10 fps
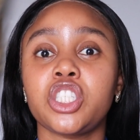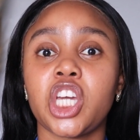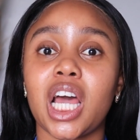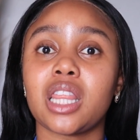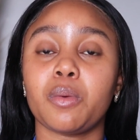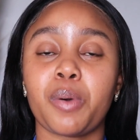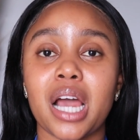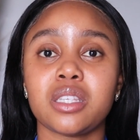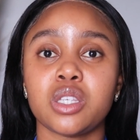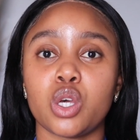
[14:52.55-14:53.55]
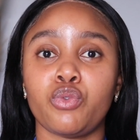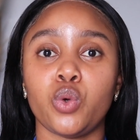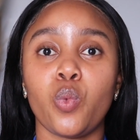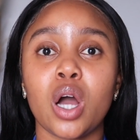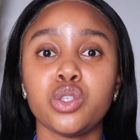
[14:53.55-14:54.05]
Check out the prices if you
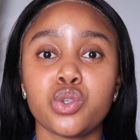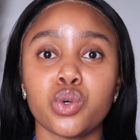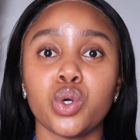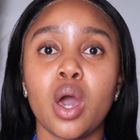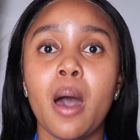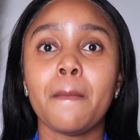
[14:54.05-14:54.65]
want to.